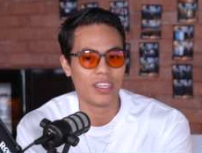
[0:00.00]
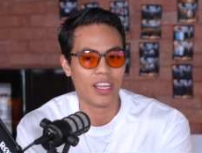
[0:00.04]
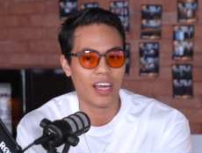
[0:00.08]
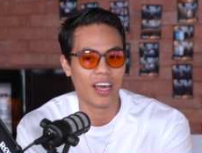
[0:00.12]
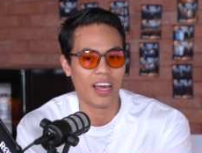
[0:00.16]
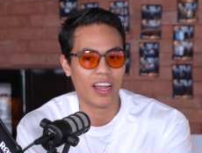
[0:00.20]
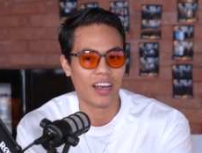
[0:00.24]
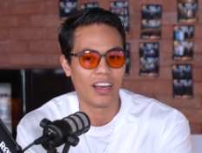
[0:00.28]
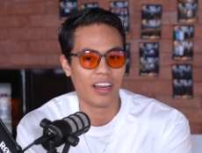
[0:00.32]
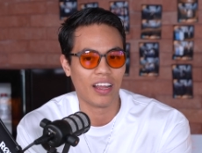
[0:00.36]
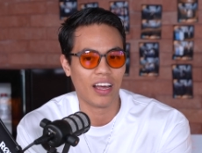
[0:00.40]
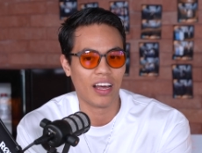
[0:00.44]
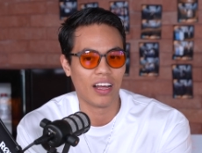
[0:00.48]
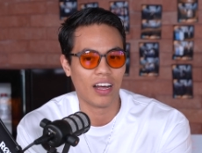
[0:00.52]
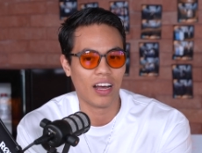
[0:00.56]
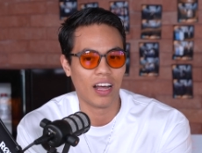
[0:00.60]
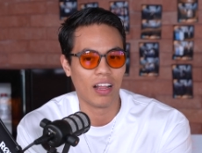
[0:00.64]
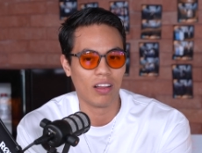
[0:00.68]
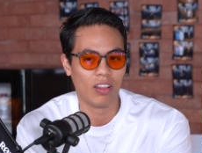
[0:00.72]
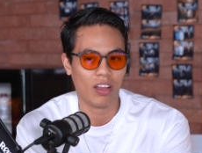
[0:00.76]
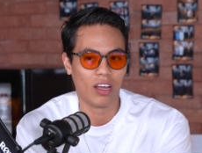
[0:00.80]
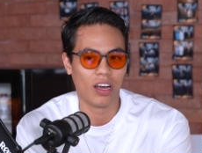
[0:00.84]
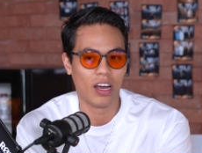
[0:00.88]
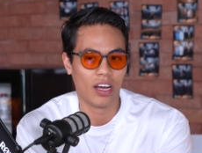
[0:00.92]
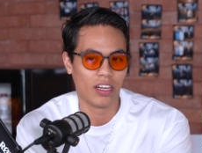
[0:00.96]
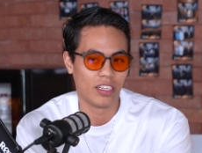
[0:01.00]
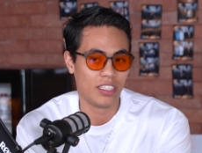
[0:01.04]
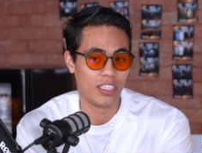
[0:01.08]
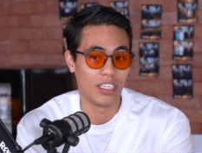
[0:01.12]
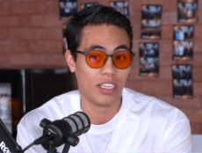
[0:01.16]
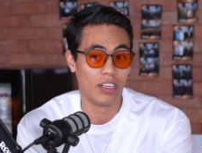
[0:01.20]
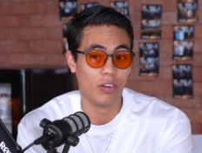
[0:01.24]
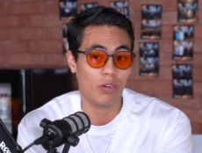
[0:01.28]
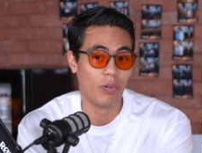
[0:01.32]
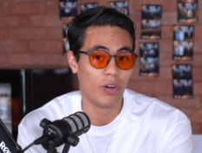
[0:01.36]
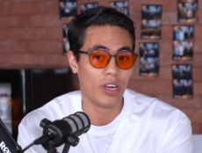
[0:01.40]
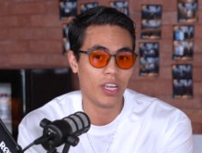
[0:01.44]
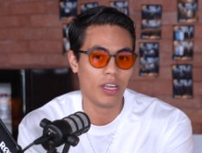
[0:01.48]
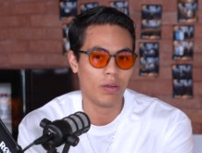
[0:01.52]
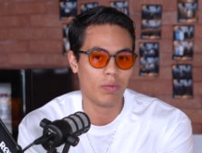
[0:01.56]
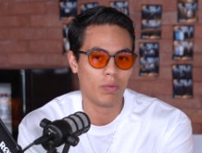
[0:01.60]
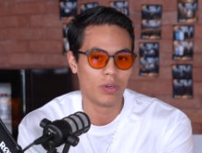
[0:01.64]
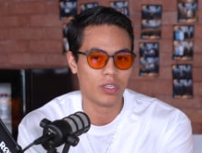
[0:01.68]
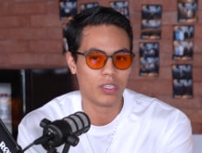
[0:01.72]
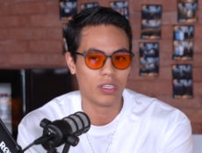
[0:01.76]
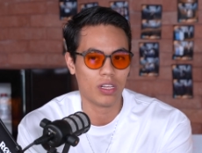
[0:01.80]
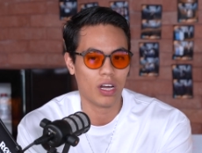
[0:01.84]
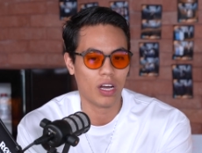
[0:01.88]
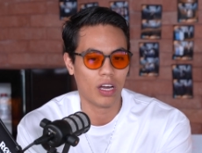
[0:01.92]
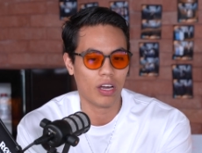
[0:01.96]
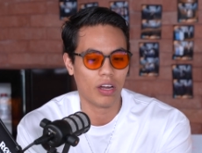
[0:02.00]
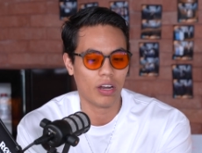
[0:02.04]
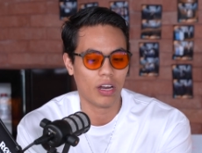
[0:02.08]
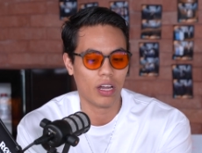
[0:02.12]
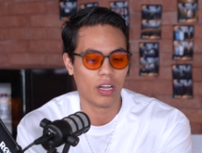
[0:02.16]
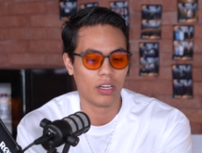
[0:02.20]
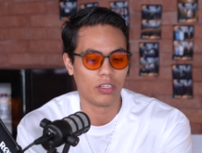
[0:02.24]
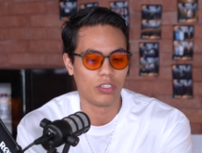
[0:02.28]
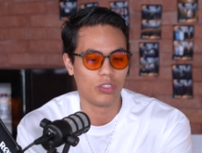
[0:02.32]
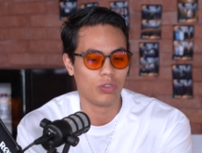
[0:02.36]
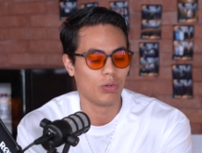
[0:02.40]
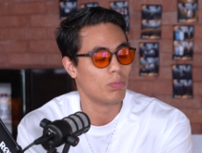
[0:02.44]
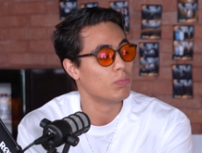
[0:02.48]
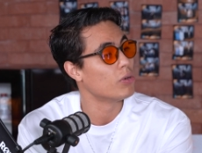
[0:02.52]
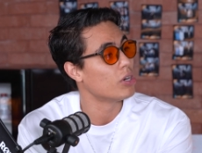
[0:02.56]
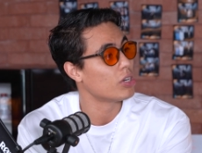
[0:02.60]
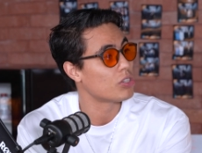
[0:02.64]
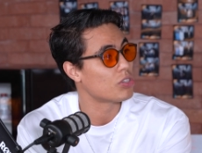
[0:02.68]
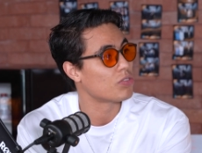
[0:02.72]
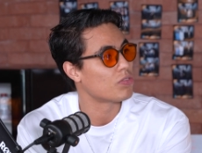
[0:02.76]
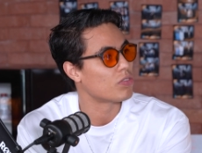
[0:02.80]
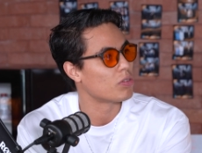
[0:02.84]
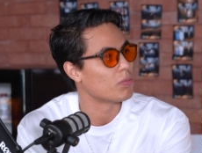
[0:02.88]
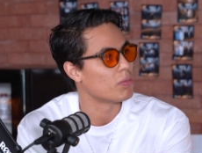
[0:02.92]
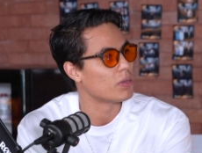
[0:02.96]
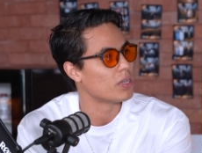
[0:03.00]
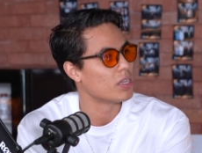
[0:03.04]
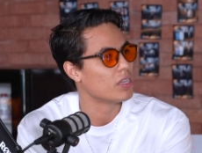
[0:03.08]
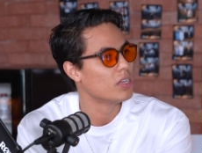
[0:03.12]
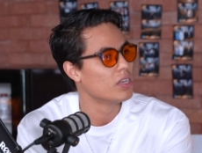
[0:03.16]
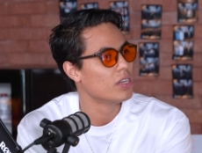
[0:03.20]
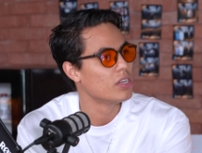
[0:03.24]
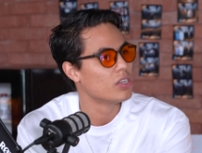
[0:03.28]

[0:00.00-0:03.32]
that a degree was not gonna do much for me.